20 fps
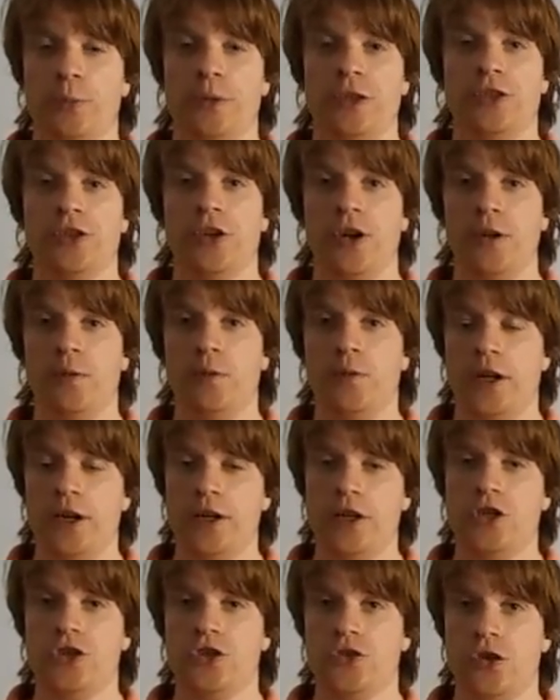It's got a
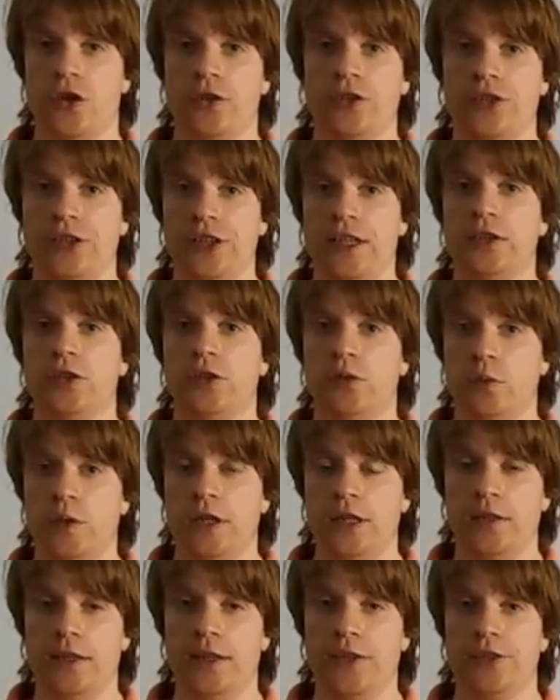very strong sense of
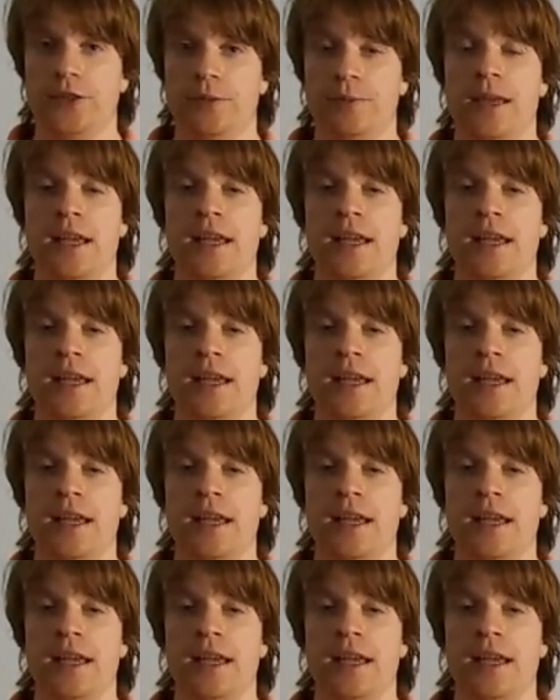realism